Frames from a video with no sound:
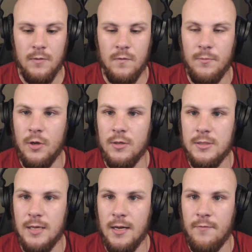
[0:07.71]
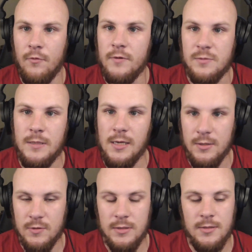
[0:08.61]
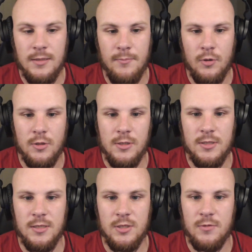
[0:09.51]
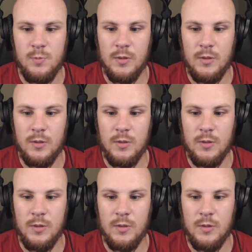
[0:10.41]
To be honest, I've always been interested in modular systems